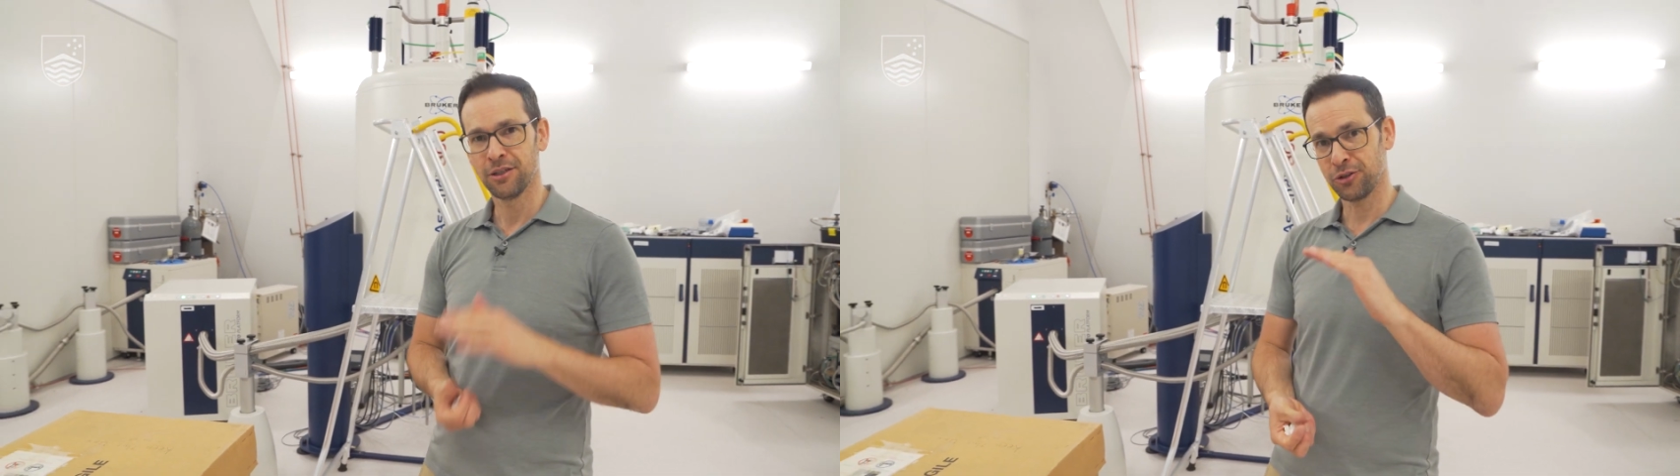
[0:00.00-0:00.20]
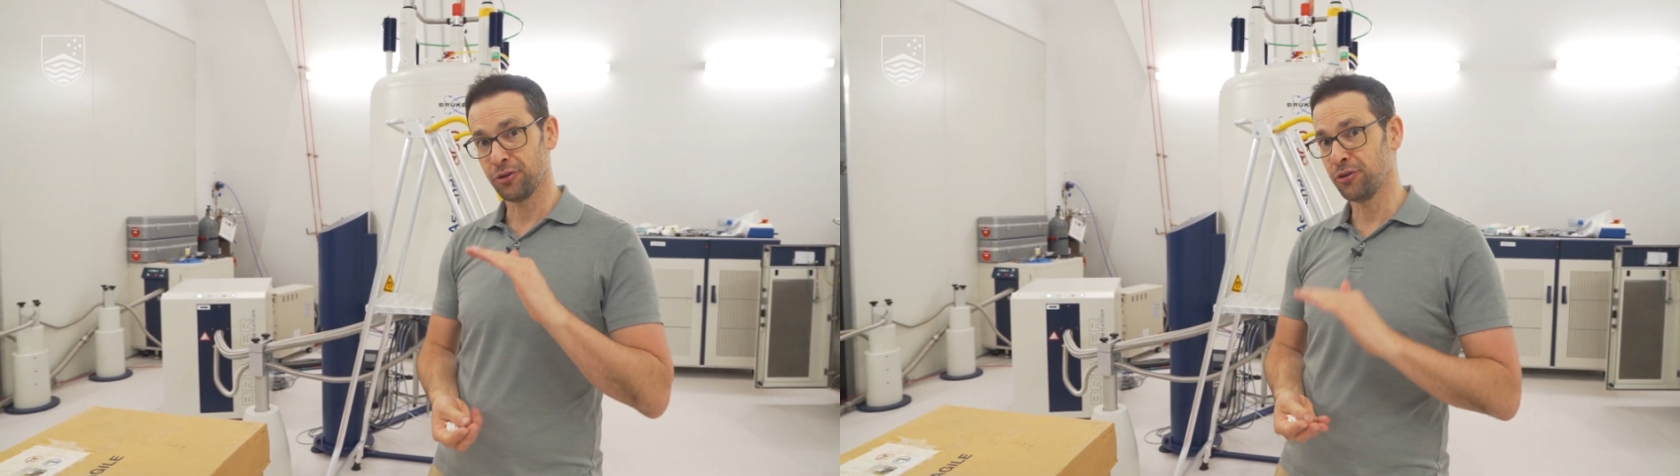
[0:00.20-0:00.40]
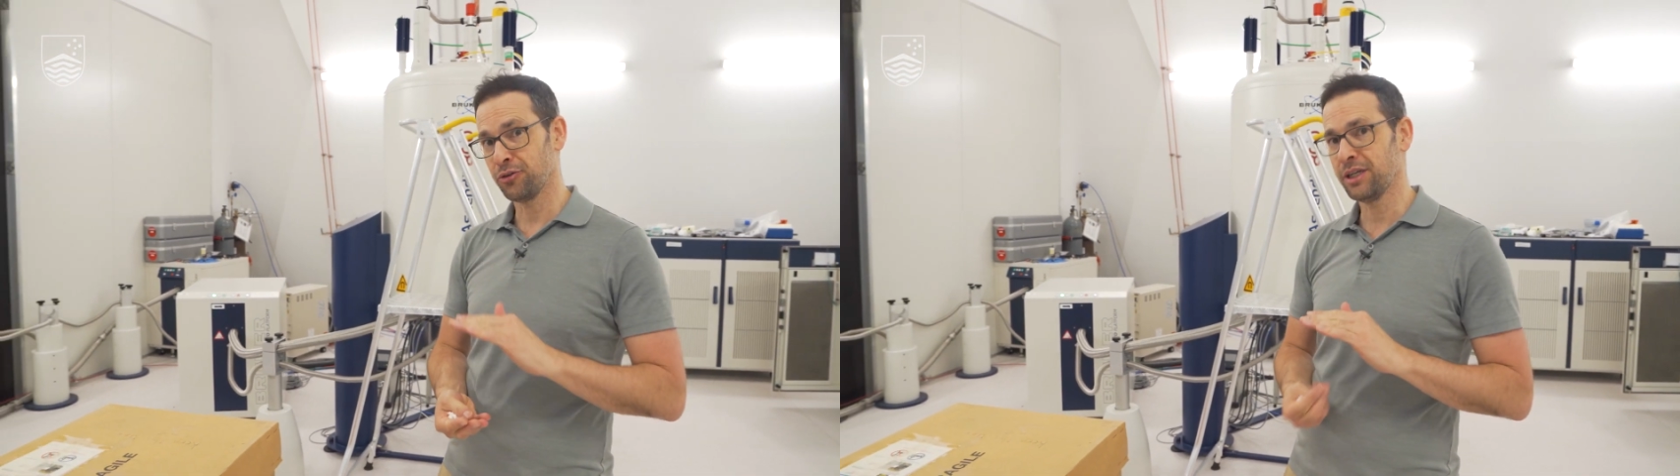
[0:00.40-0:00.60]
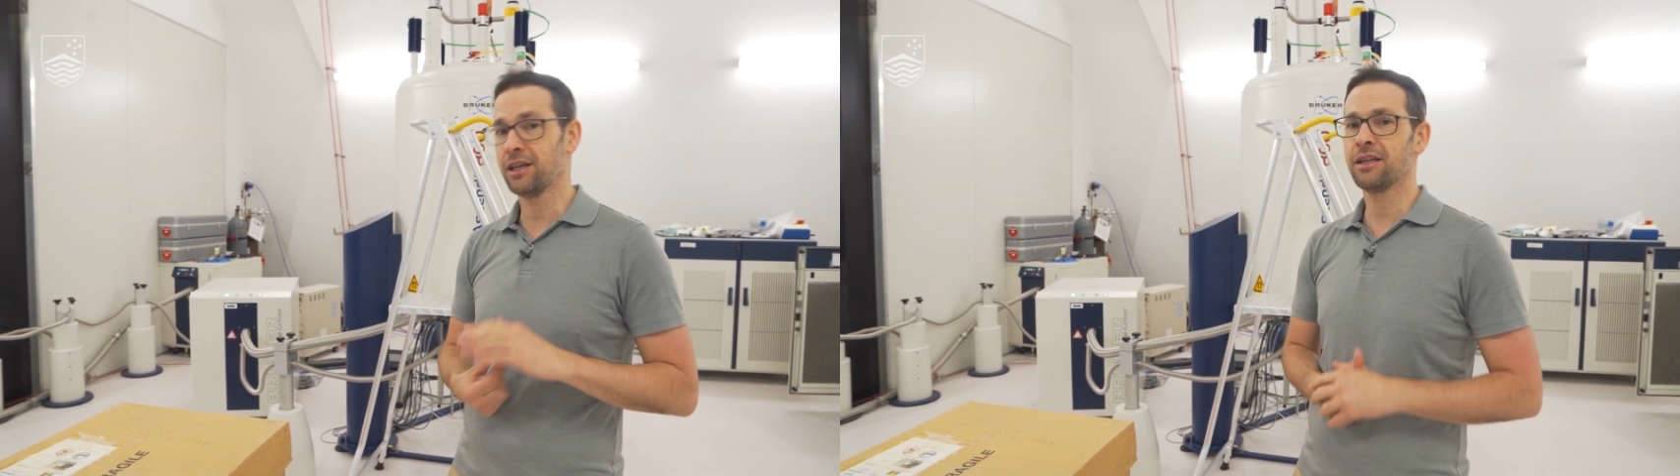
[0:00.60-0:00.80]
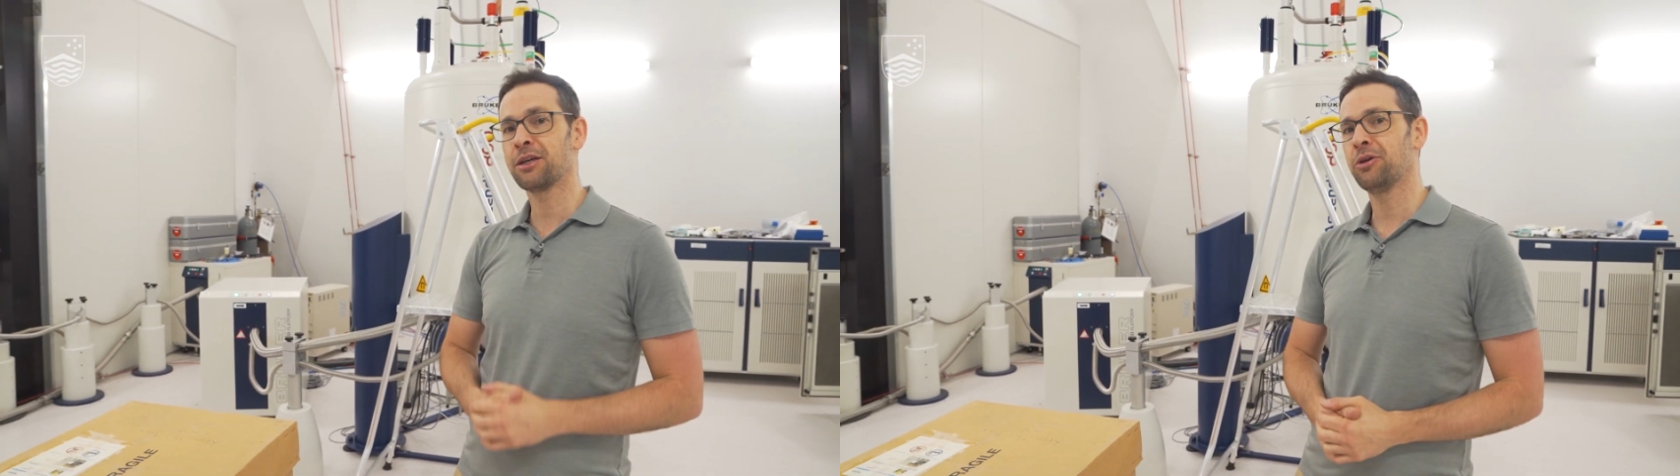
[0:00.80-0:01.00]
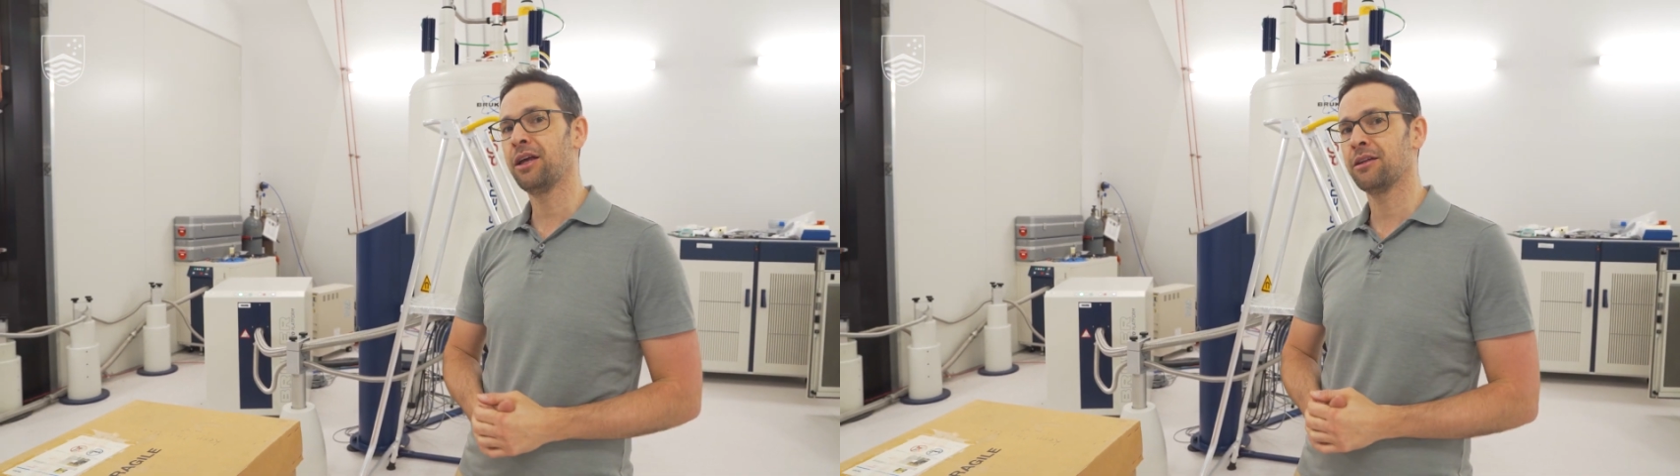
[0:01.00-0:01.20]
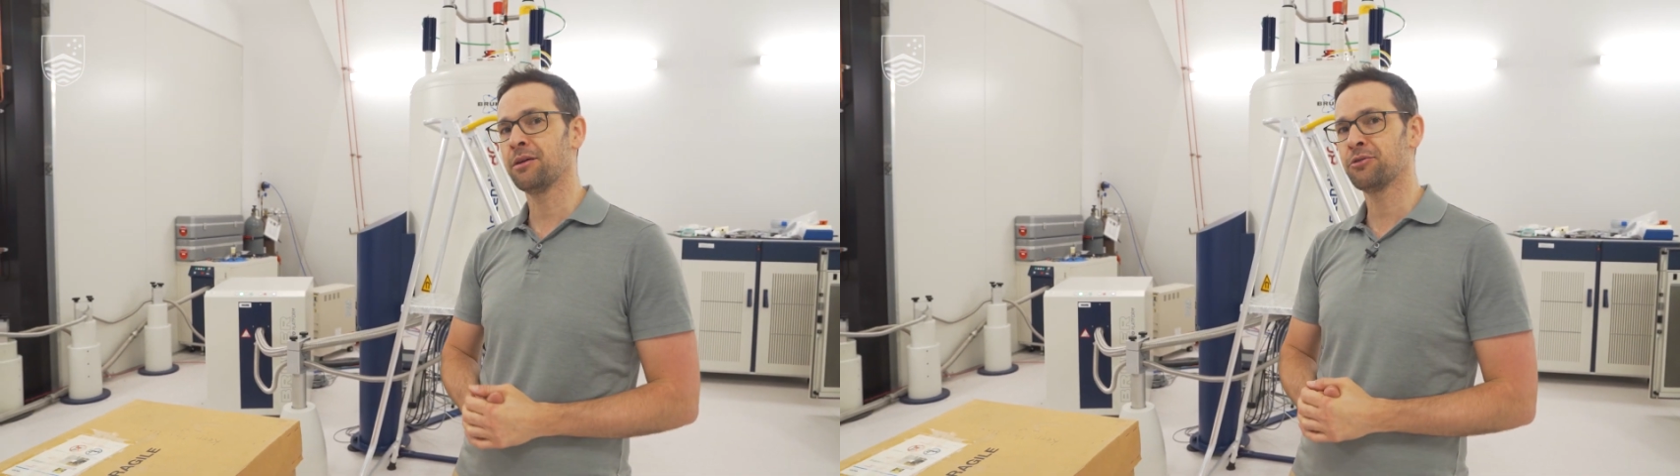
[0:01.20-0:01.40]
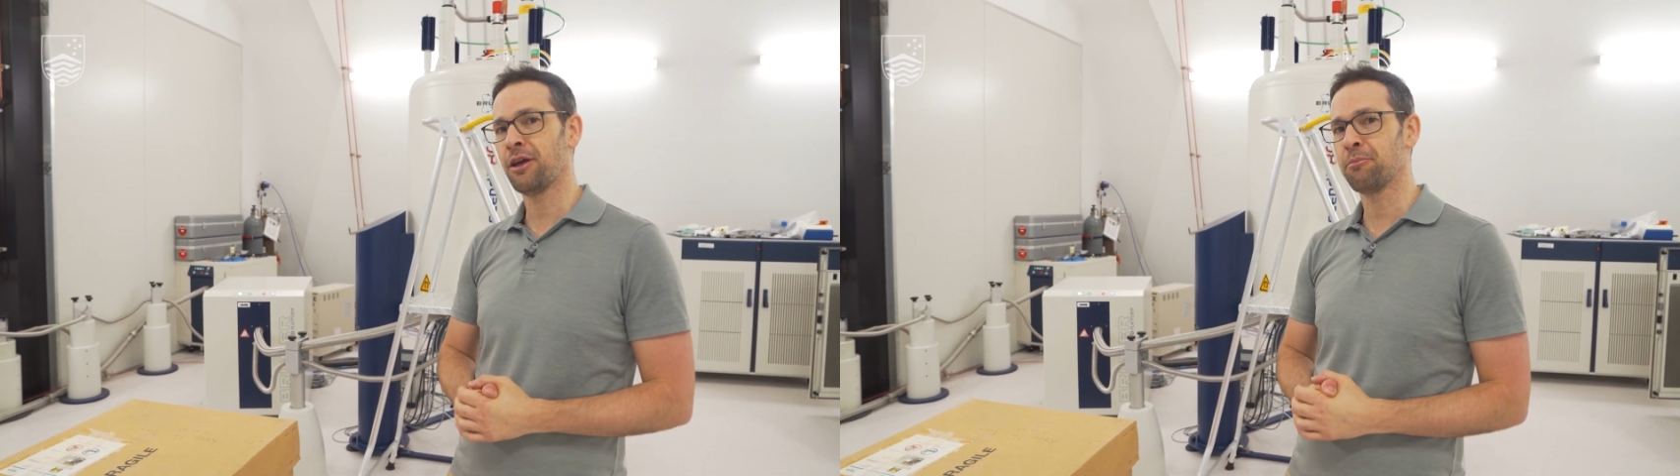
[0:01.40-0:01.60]
to near liquid
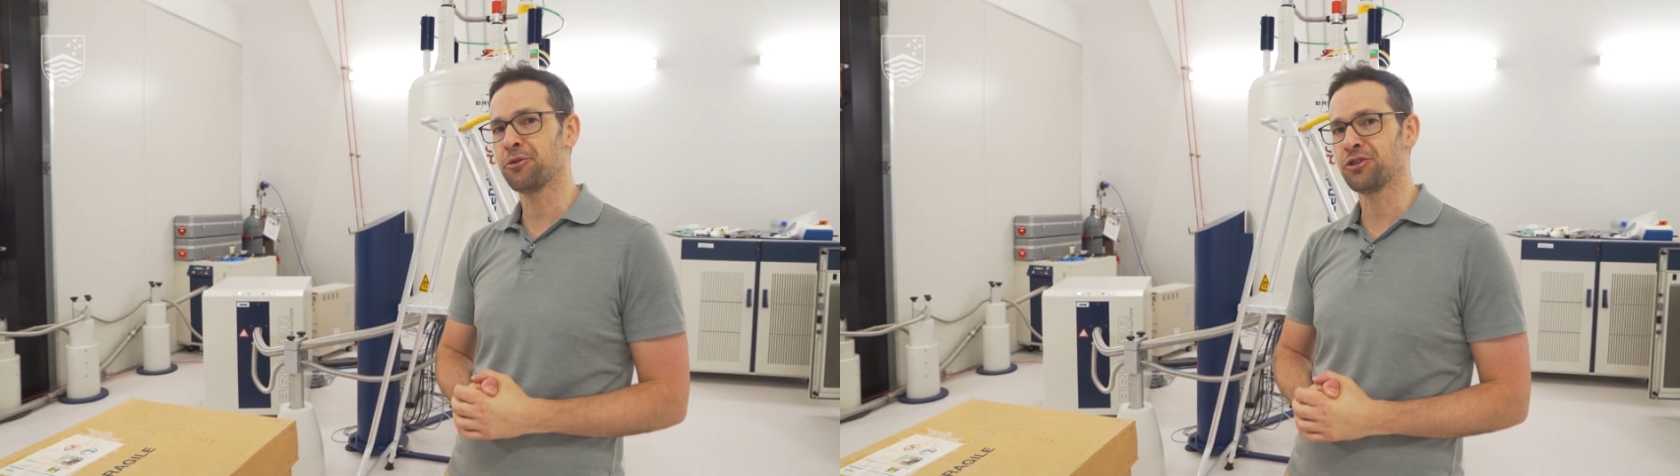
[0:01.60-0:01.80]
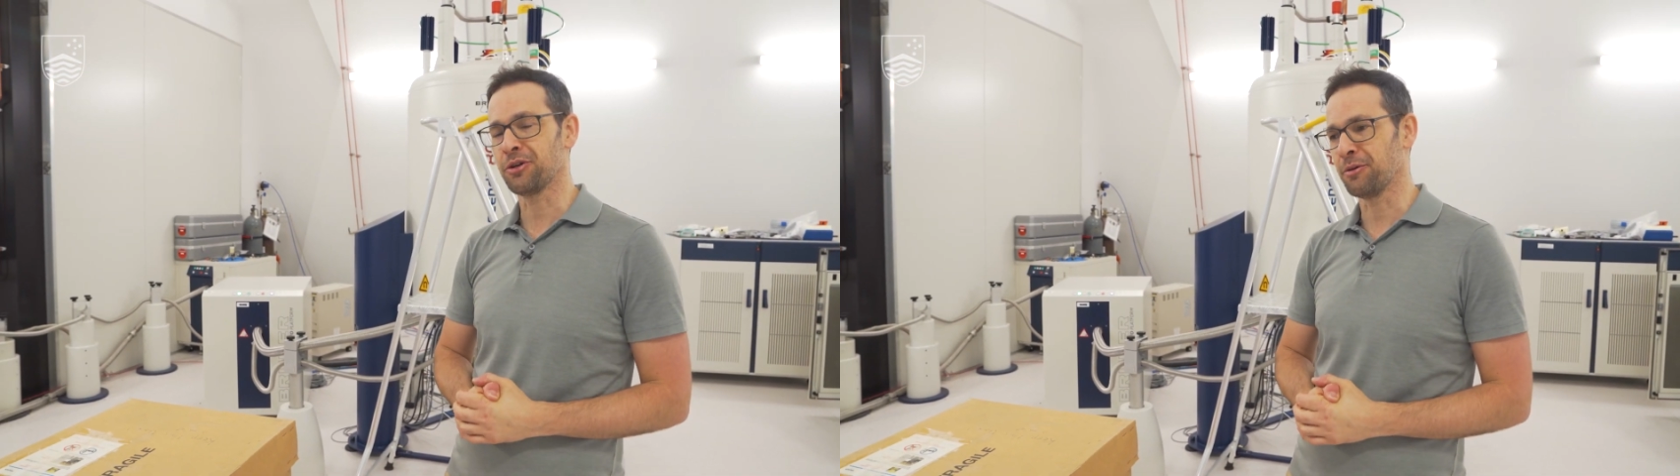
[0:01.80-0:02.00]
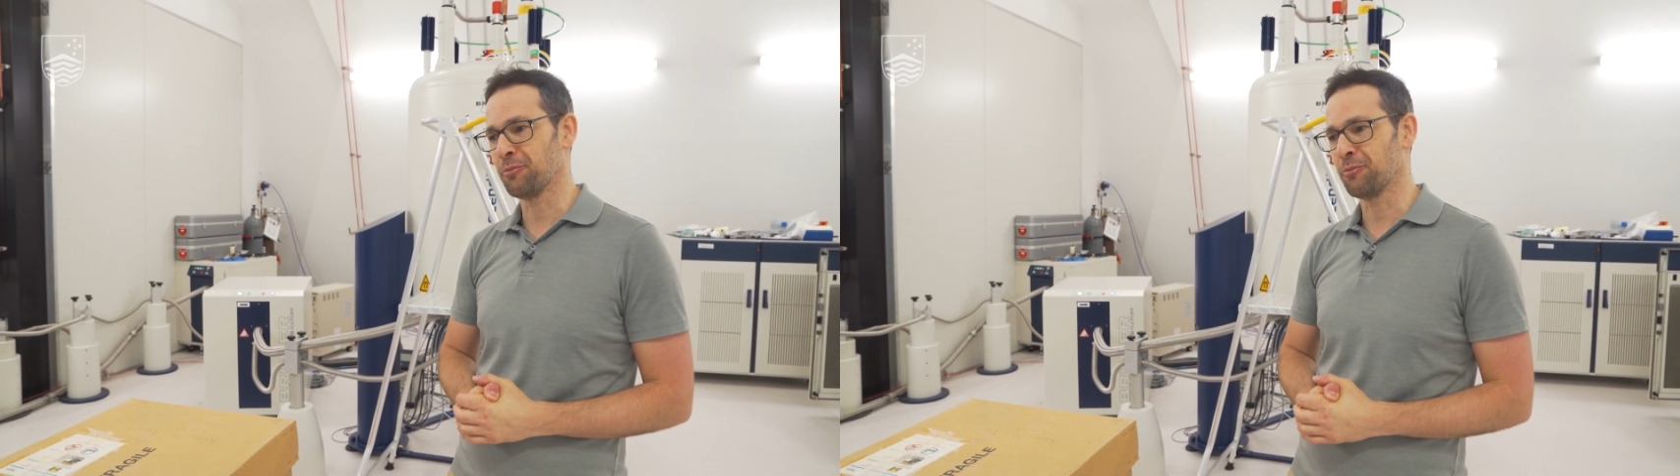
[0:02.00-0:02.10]
helium temperature.